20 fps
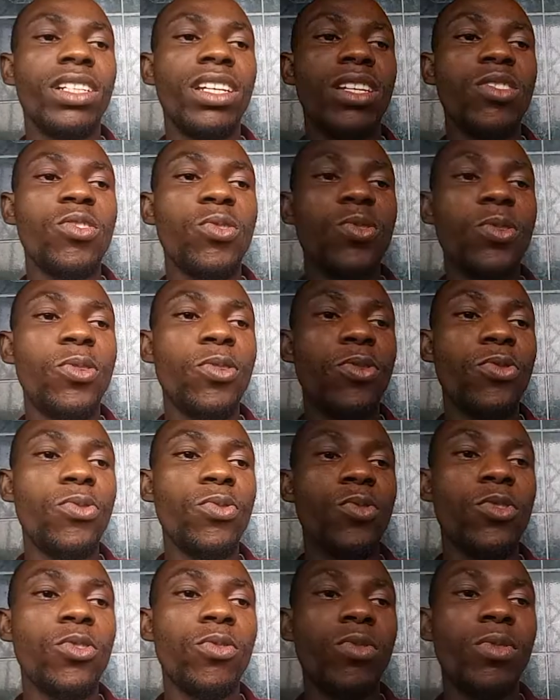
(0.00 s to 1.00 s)
So,
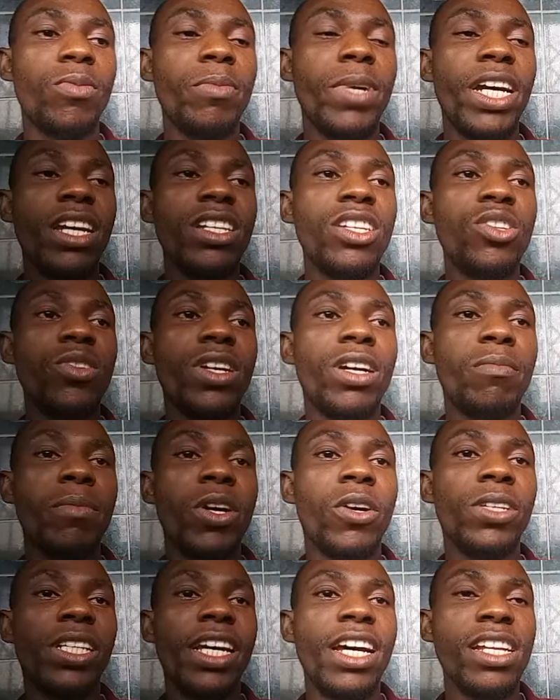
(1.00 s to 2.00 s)
to remind you
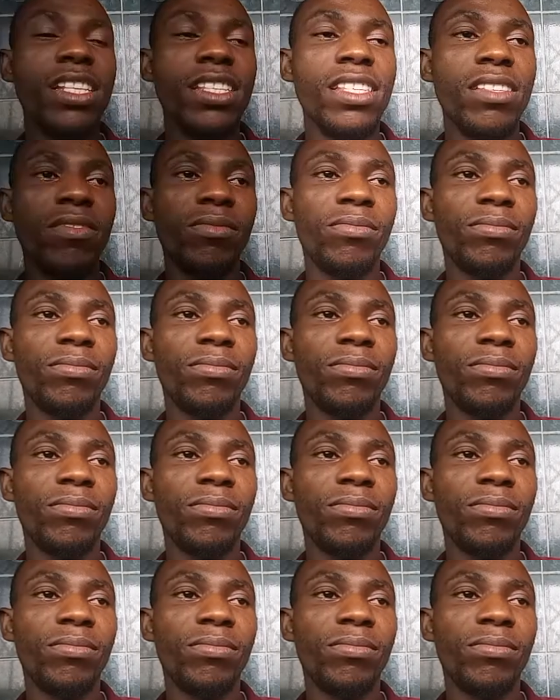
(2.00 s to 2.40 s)
about that,